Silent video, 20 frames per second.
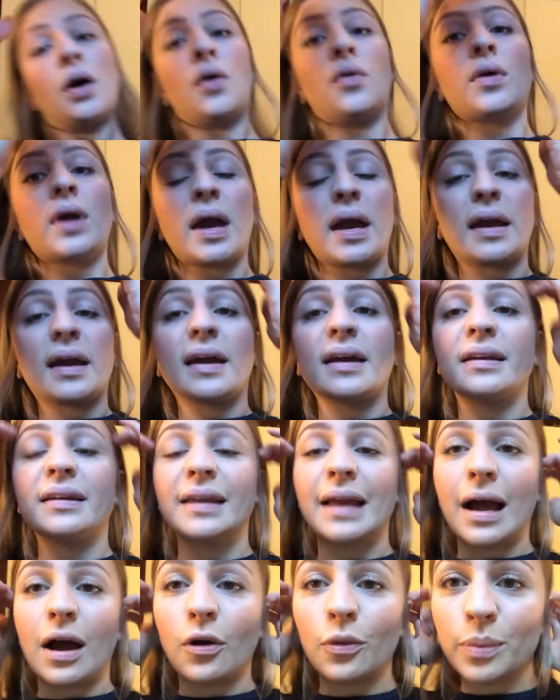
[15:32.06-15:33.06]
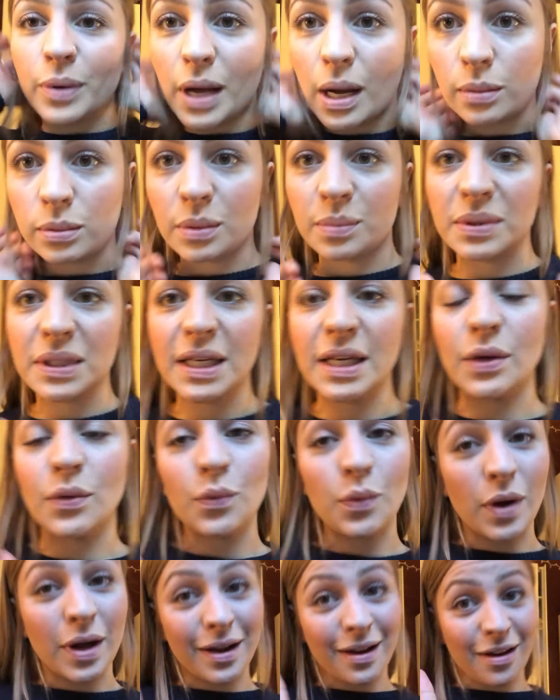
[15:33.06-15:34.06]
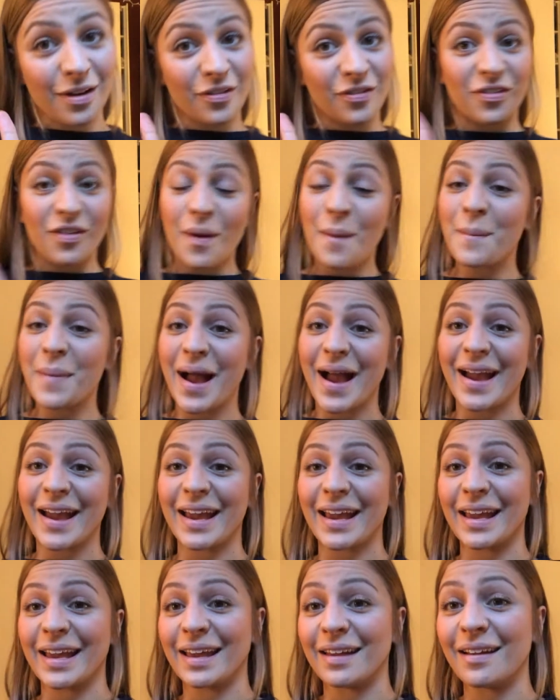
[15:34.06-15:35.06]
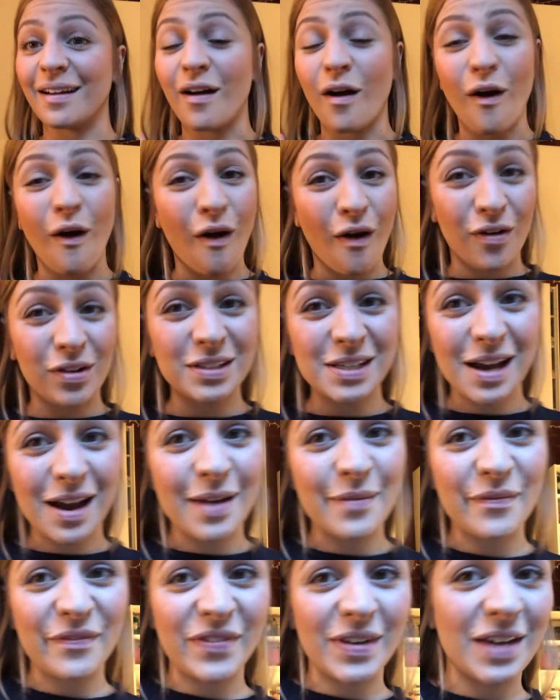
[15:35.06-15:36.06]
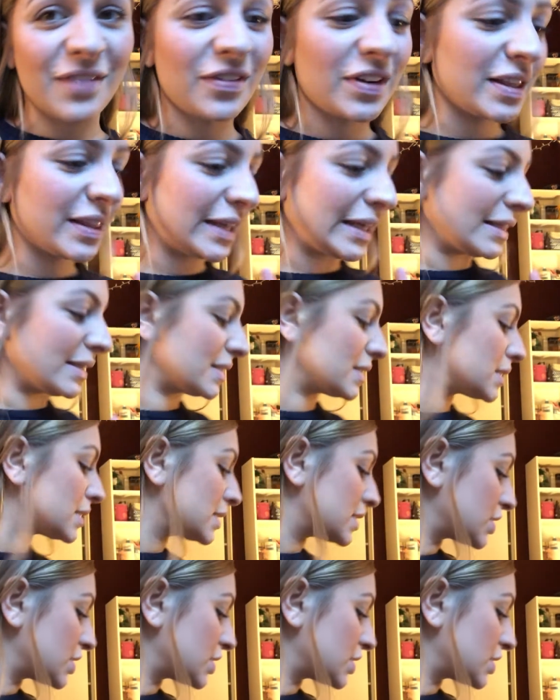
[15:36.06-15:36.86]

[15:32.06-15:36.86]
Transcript: Okay, and now probably one of my all-time favorite things to